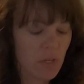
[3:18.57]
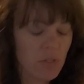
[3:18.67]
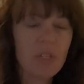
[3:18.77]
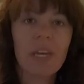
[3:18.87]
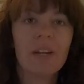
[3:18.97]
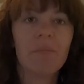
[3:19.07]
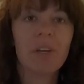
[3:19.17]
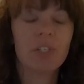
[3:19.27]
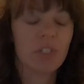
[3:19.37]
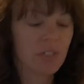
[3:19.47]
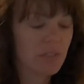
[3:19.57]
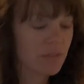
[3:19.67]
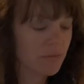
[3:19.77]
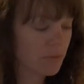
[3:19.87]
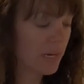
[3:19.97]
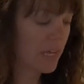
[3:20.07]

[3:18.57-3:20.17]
Usually I don't measure when